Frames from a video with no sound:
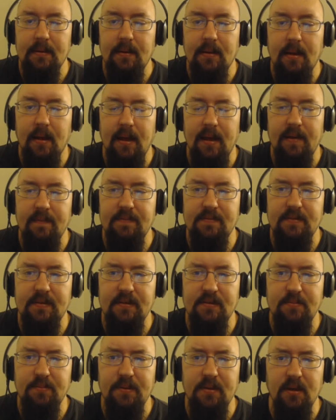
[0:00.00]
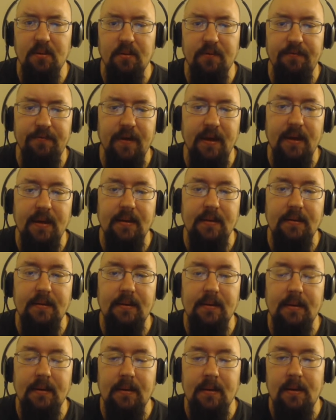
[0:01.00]
I have since become a fan.
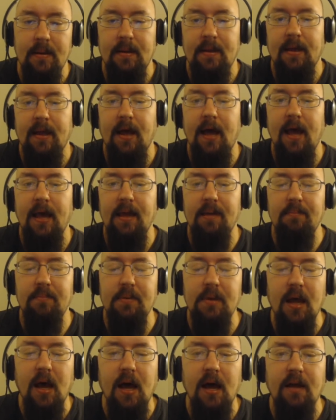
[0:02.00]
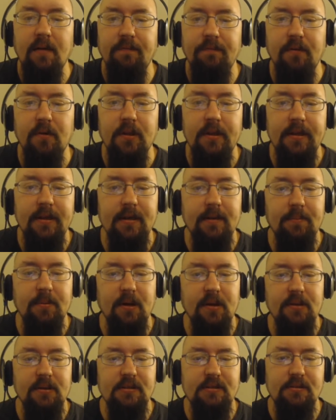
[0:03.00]
I am not fully up
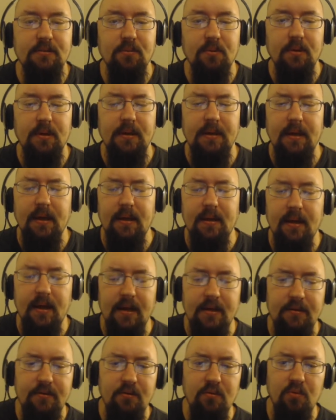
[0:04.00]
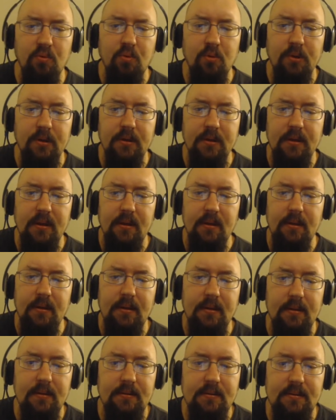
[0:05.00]
on the story yet. I do really
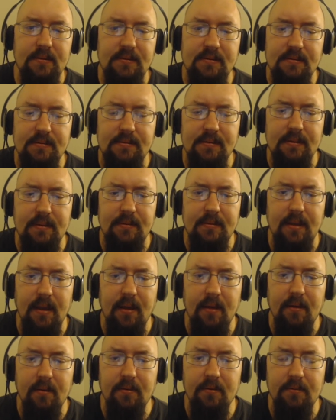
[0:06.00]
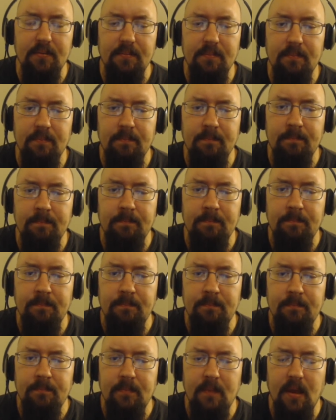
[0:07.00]
need to sit down
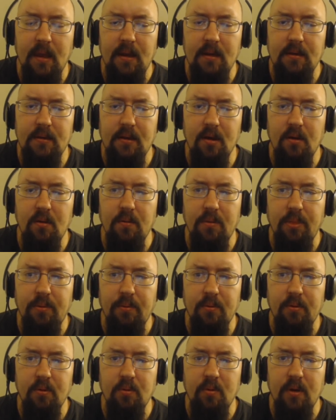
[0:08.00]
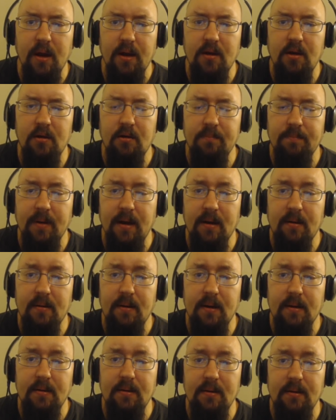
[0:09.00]
and go through record by
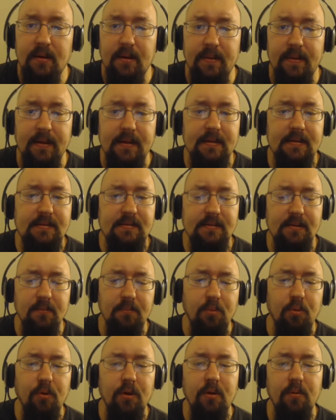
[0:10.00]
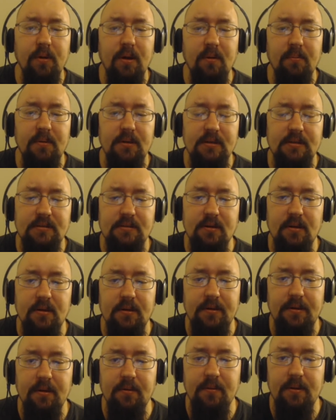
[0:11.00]
record. I think at some point what I'm going to
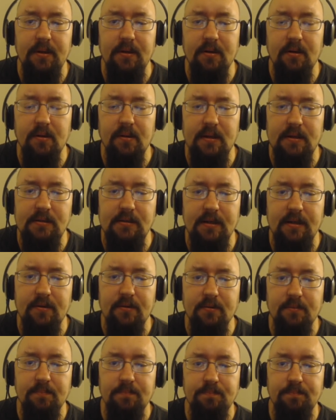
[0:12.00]
start doing here on the channel